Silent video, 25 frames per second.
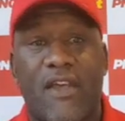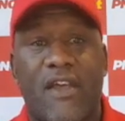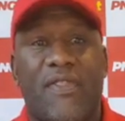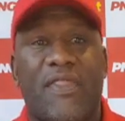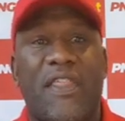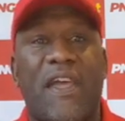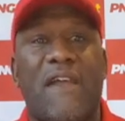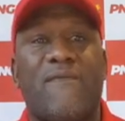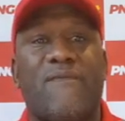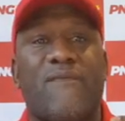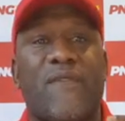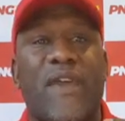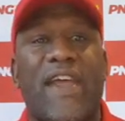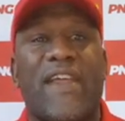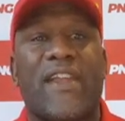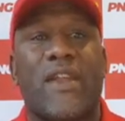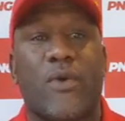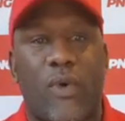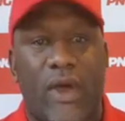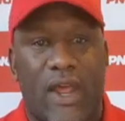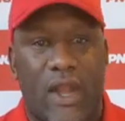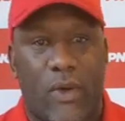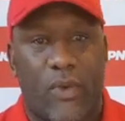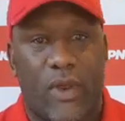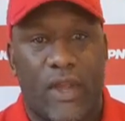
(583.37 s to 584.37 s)
They found a
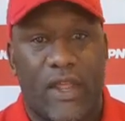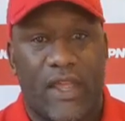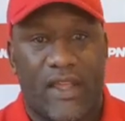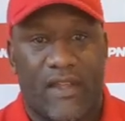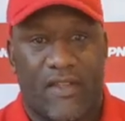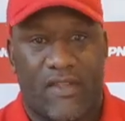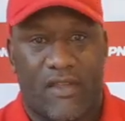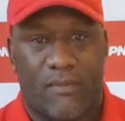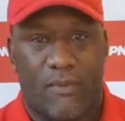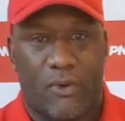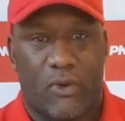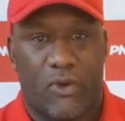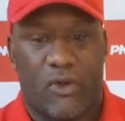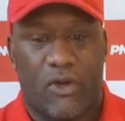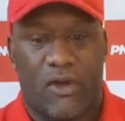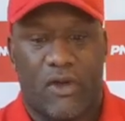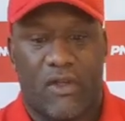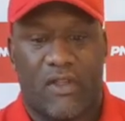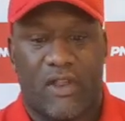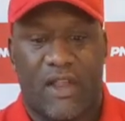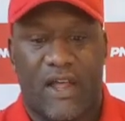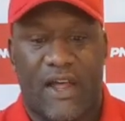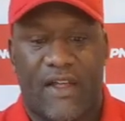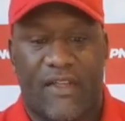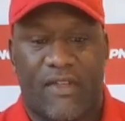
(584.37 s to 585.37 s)
way to win against the Bulldogs
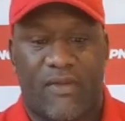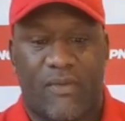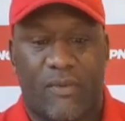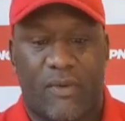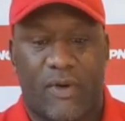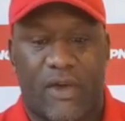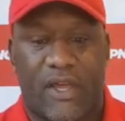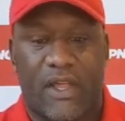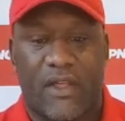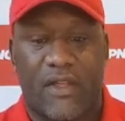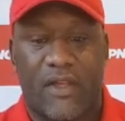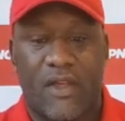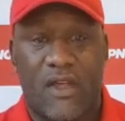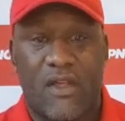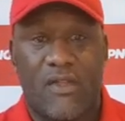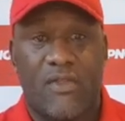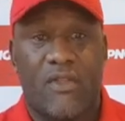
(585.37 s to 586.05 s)
last week.